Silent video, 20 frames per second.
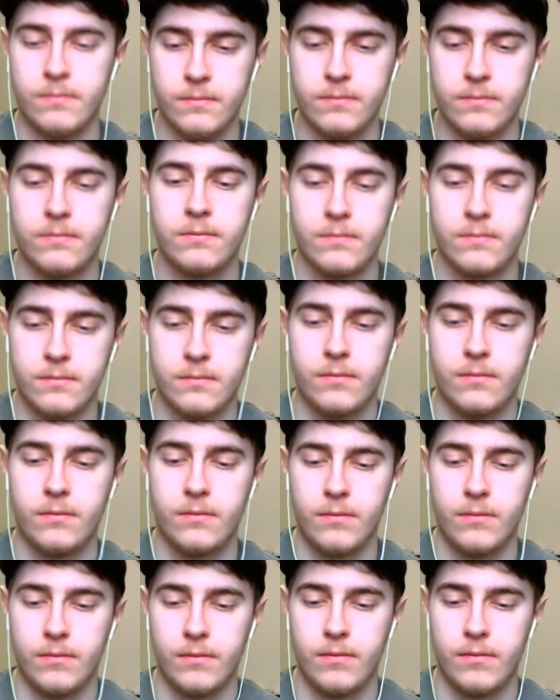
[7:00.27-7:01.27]
man, let's not
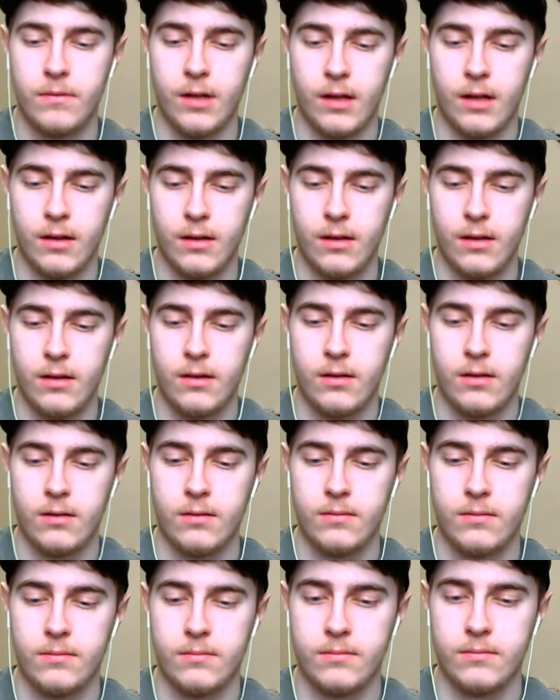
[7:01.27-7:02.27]
neglect the ship,
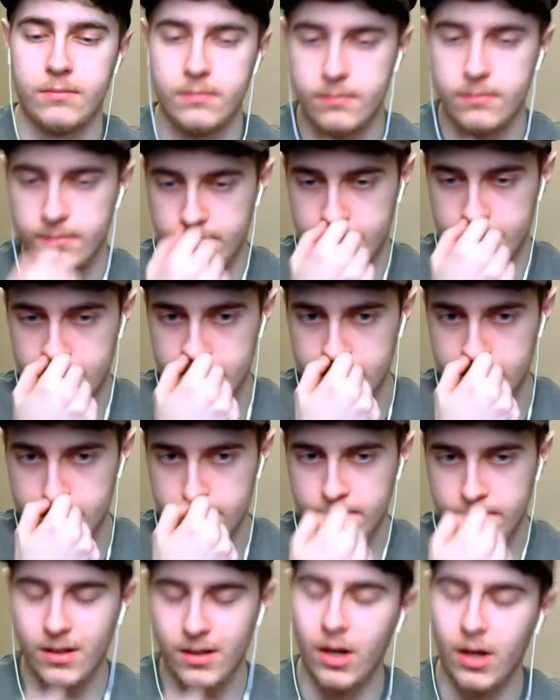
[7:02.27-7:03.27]
the staple oh,
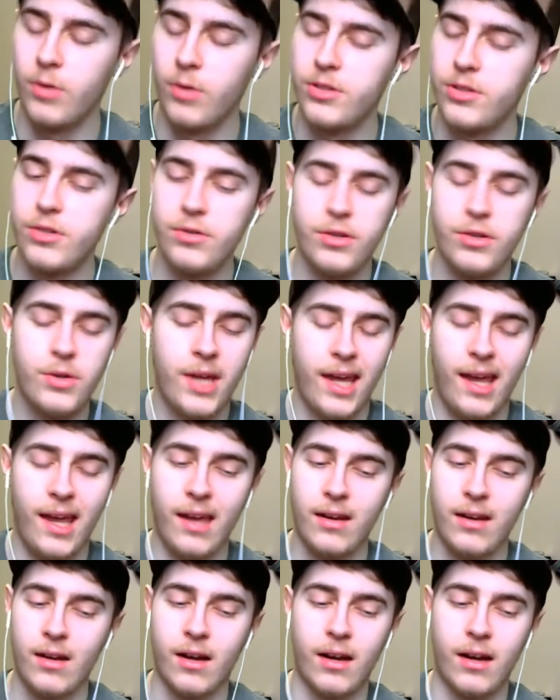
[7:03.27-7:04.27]
ship dude, to the
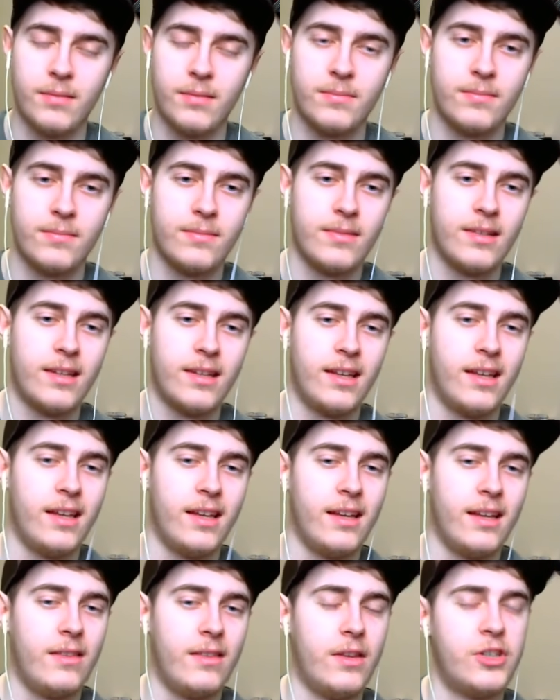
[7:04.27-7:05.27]
negotiator.
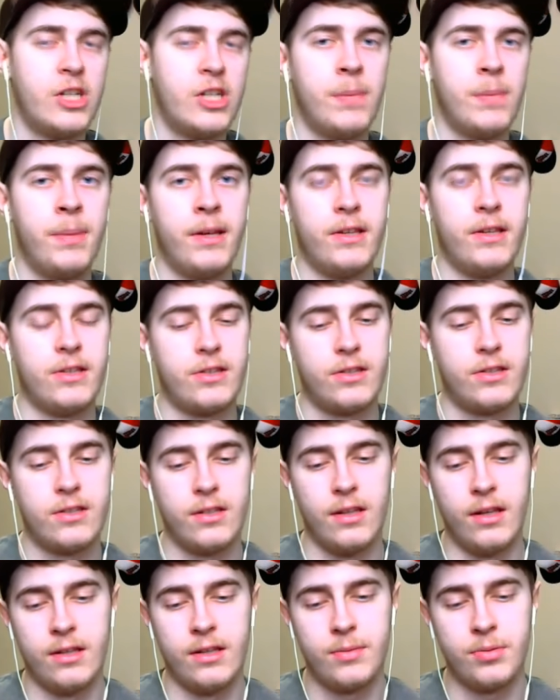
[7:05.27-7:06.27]
The ship is
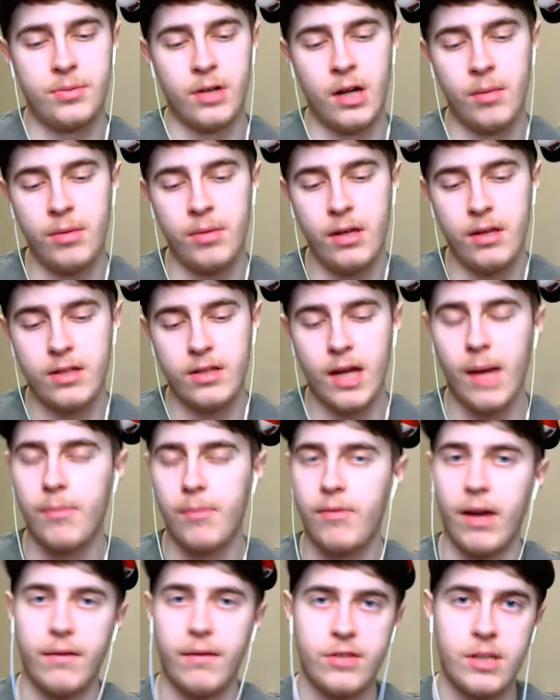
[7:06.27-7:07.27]
is probably top
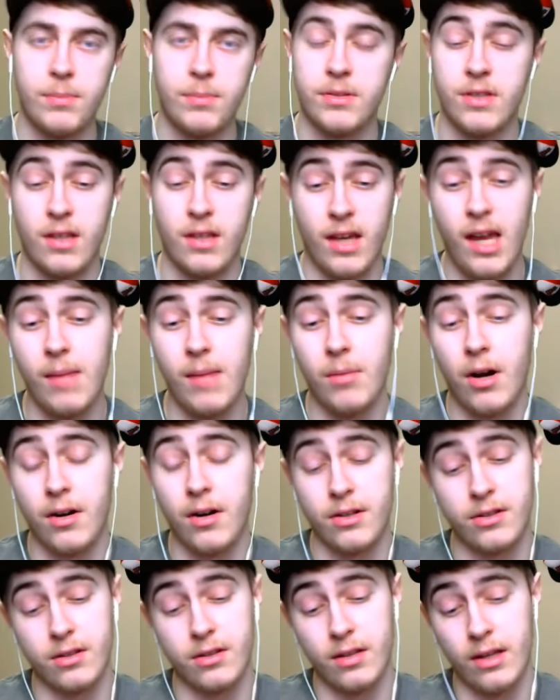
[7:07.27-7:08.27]
five ships in the game,
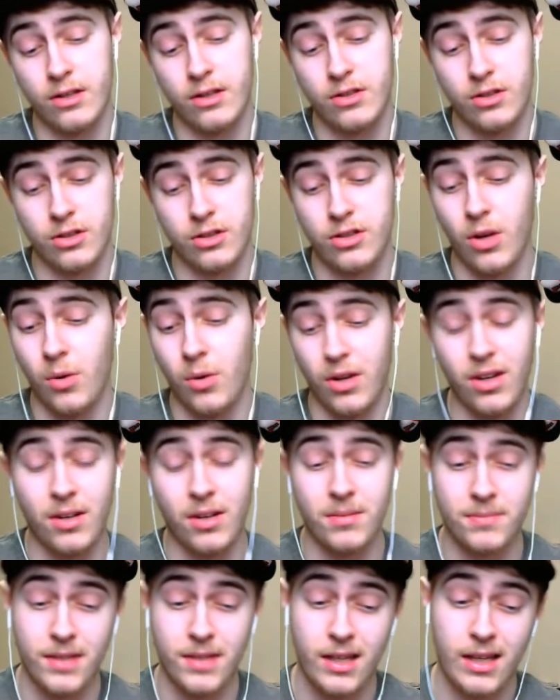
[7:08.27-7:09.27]
honestly. It's just so
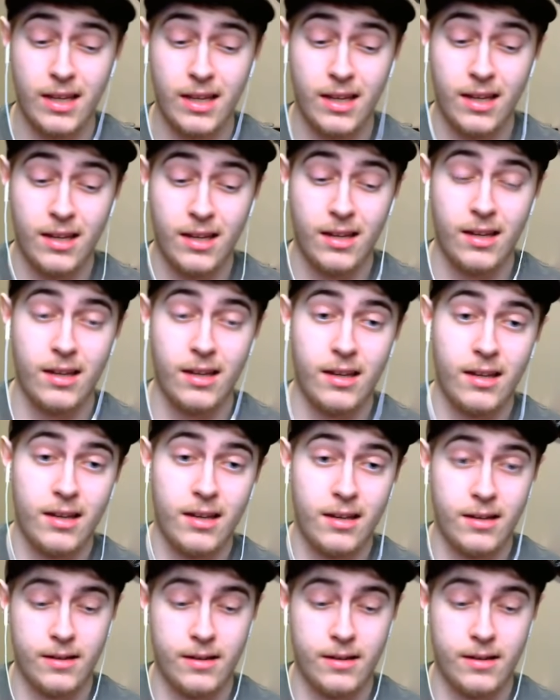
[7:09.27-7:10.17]
Easily. Good. Easily.